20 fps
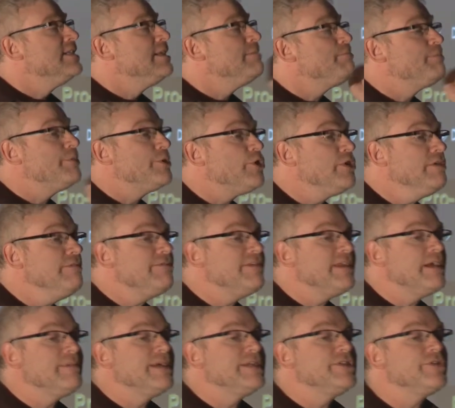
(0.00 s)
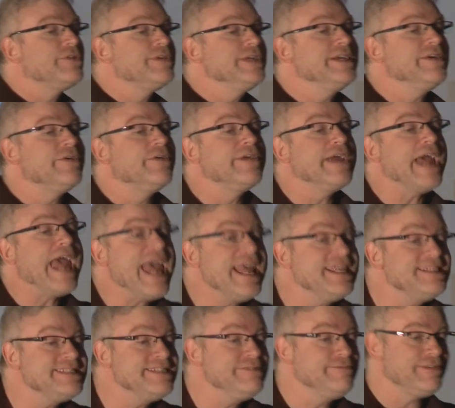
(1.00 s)
the pro-inflammatory or
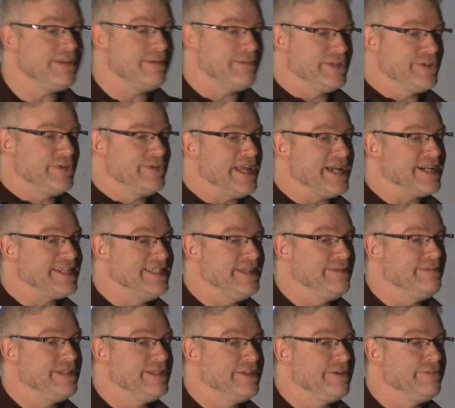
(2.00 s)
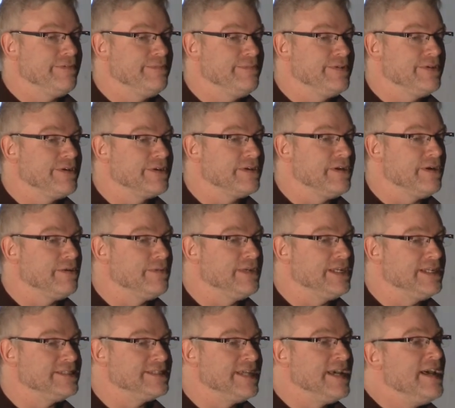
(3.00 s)
anti-inflammatory activity of
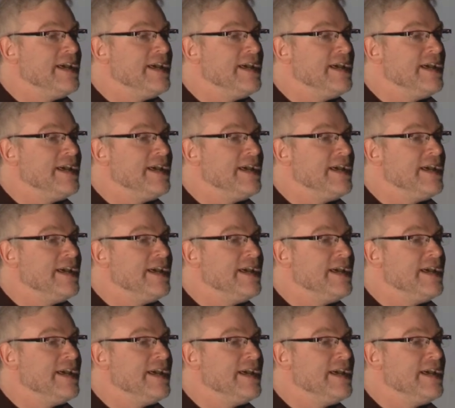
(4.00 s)
immunoglobulins.